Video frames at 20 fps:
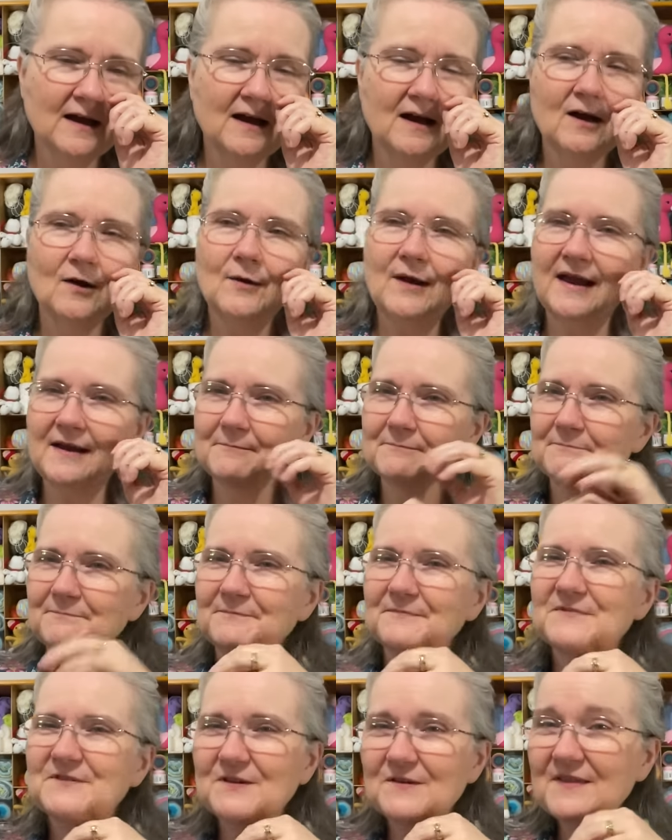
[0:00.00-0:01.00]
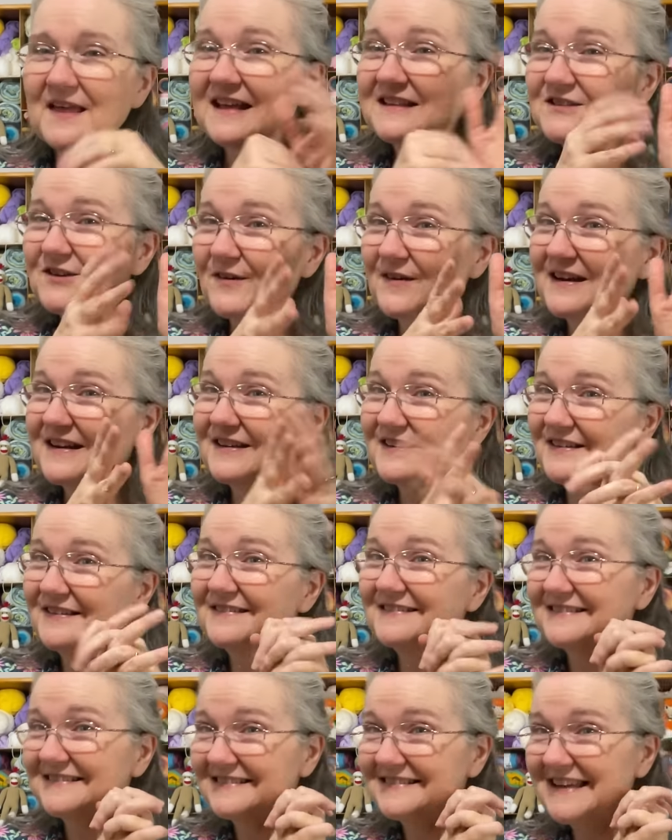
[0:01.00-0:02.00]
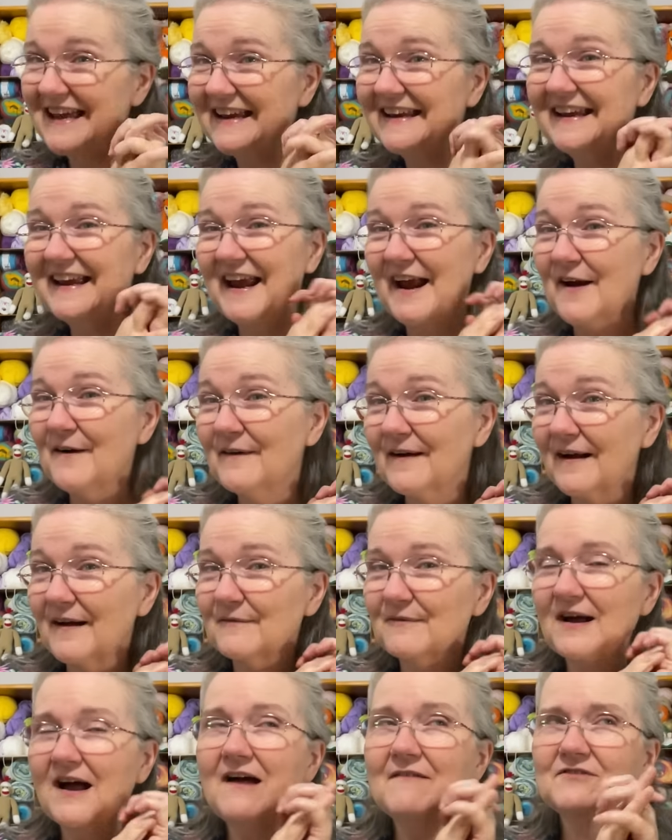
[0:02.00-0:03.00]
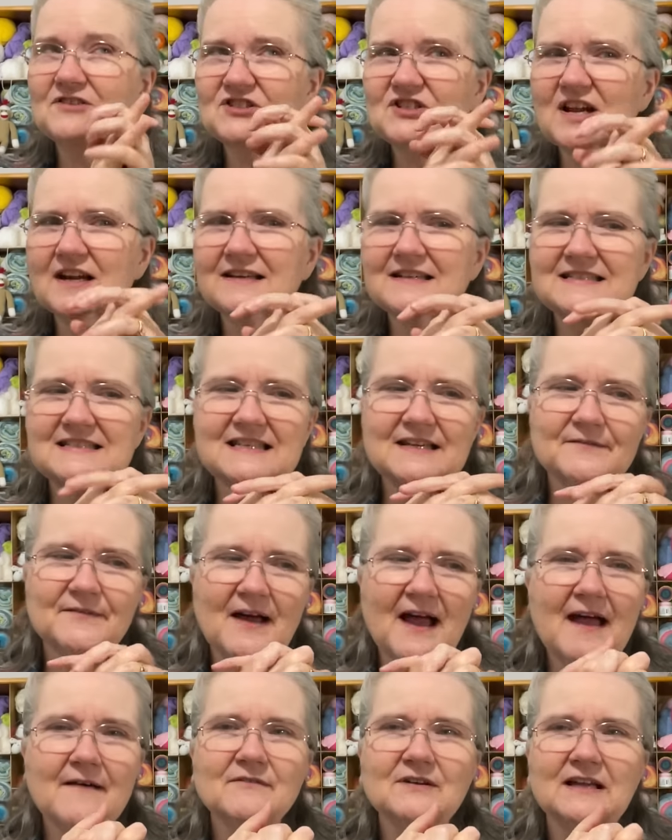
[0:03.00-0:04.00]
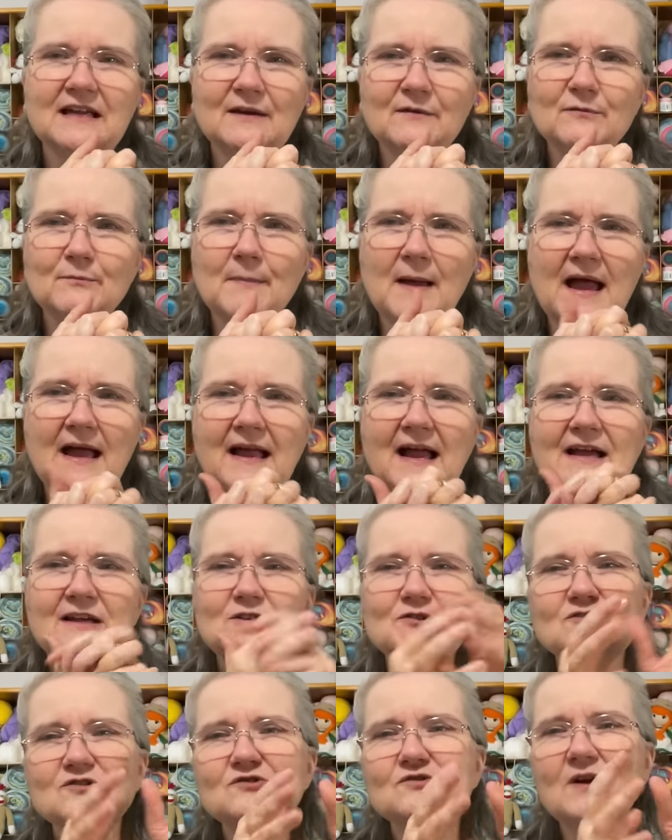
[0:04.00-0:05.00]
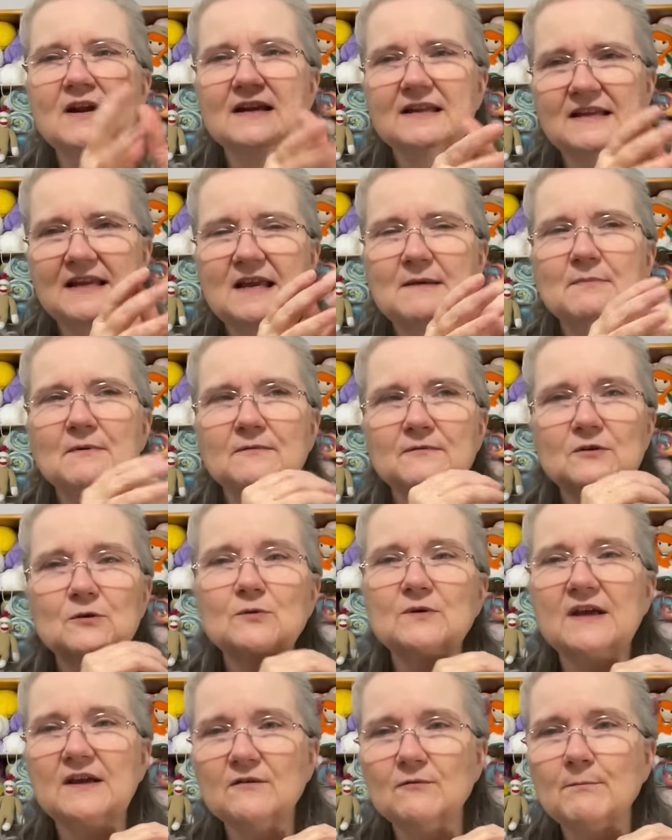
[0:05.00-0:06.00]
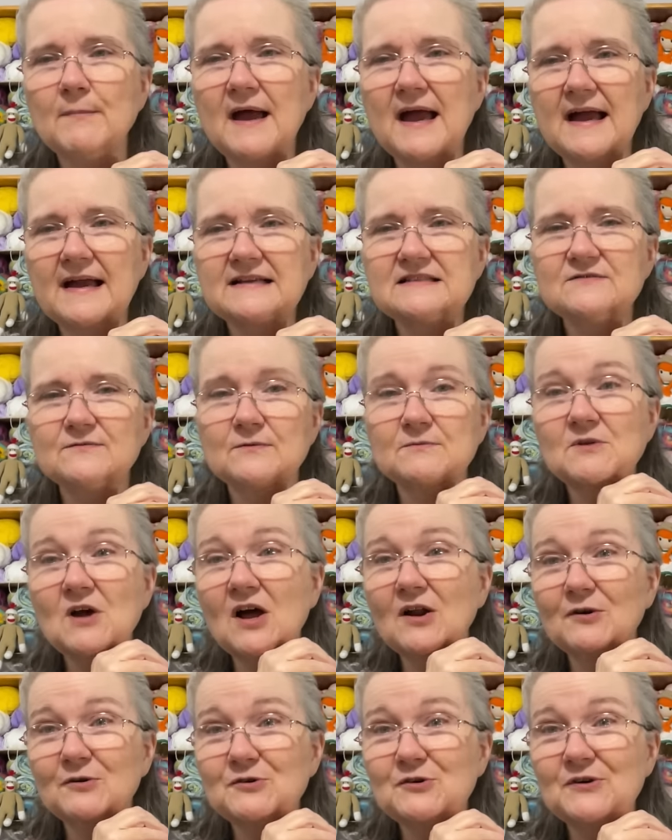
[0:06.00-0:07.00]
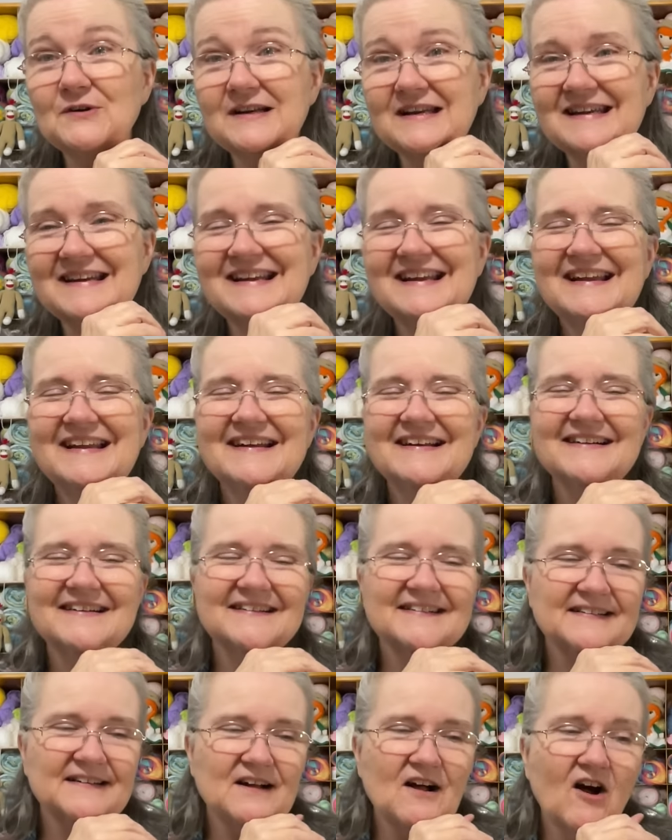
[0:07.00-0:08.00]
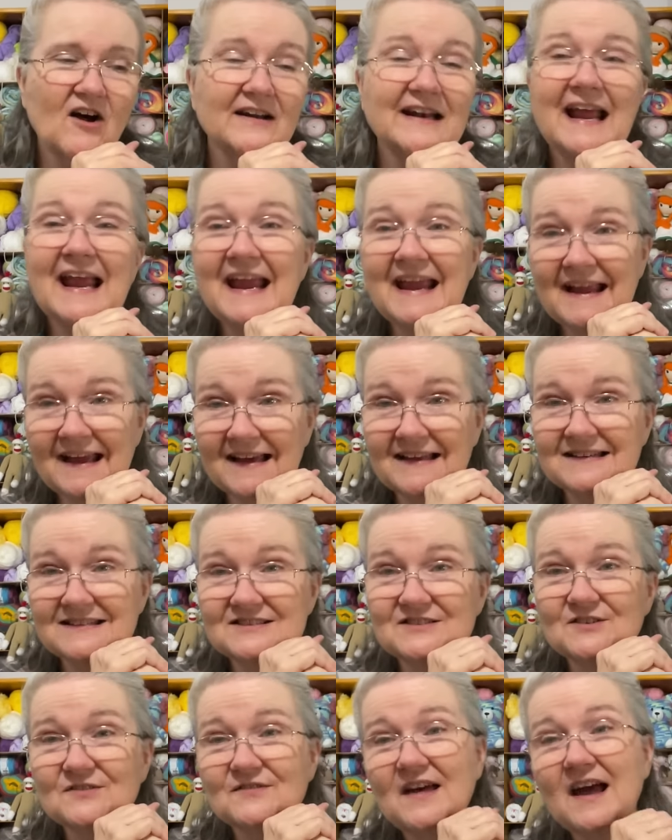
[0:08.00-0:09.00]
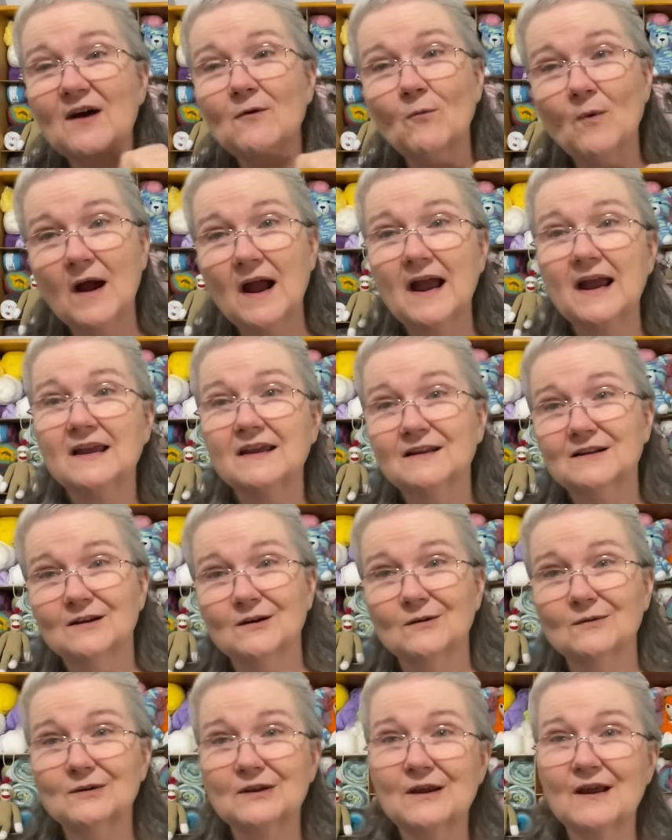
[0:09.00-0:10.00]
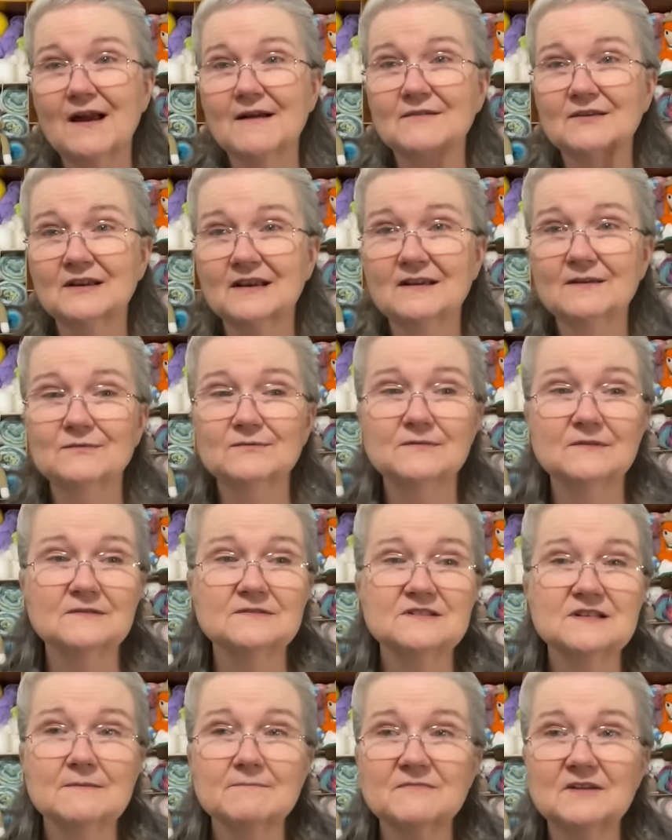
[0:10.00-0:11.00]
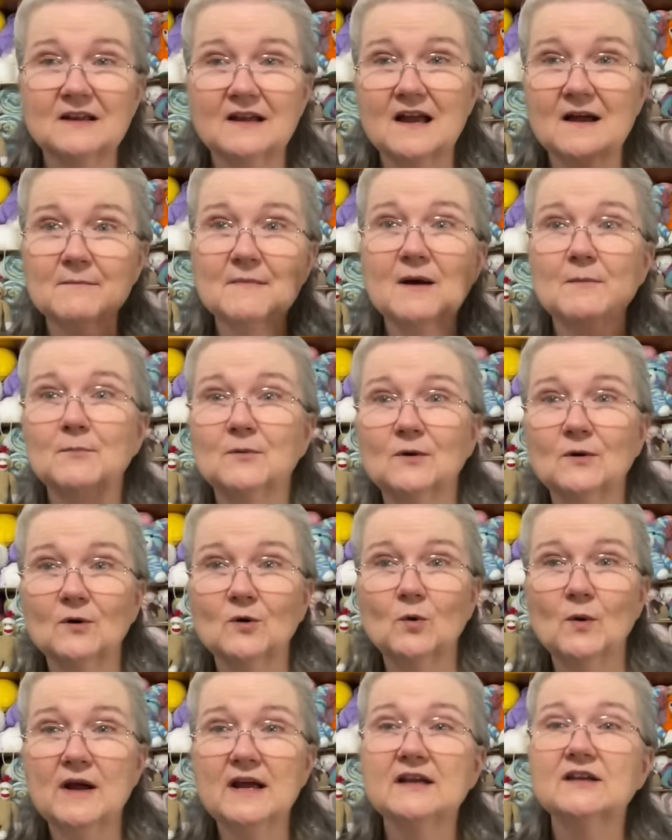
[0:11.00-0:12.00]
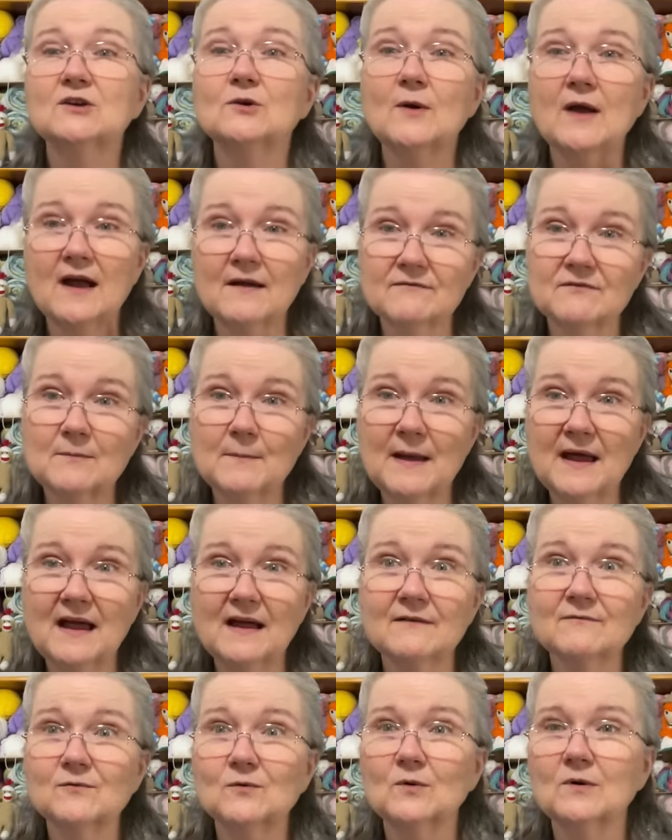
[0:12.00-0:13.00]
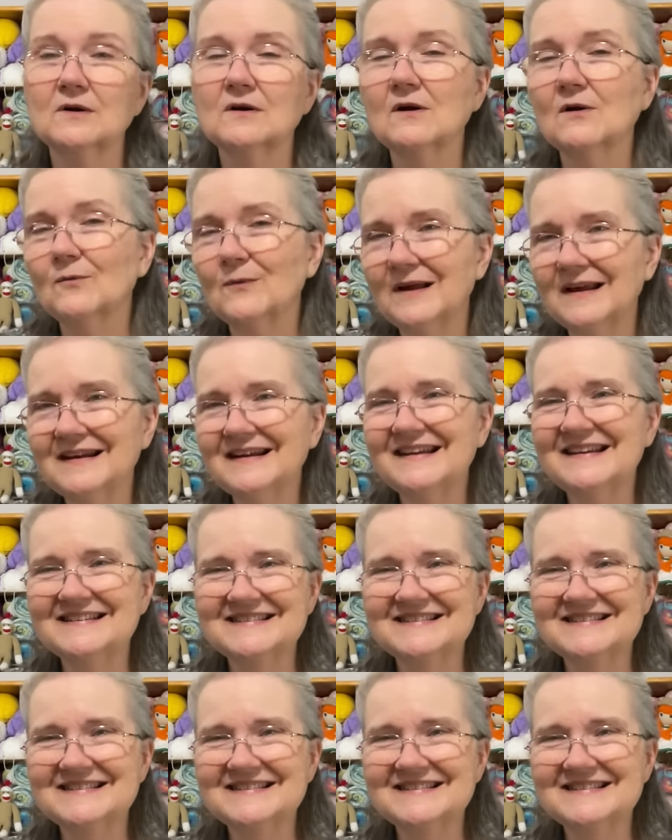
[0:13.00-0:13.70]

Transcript: Okay, so that's already taken care of. I have to check to see if I have a gift bag. I usually try to keep a few gift bags from Dollar Tree on hand, so that way, you know, you have a gift, if something come up real quick, you have the bag for it already.